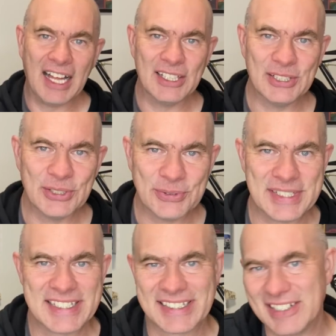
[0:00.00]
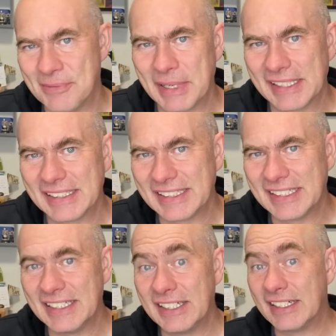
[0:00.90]
Hello, it's Scott
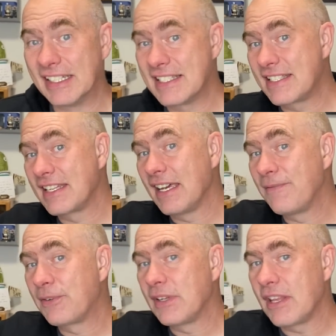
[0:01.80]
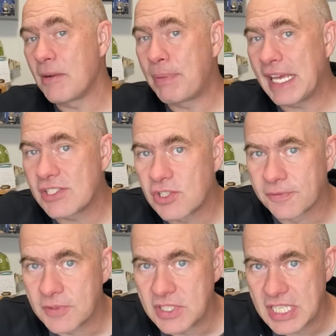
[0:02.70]
Manley here, and it's time for another batch
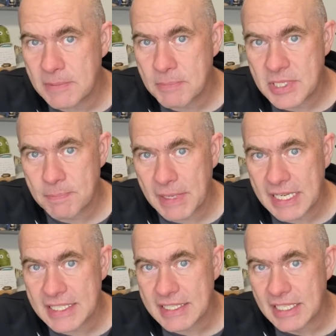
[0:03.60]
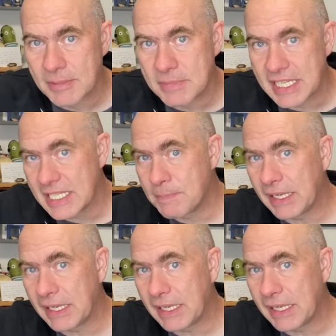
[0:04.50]
of Deep Space updates,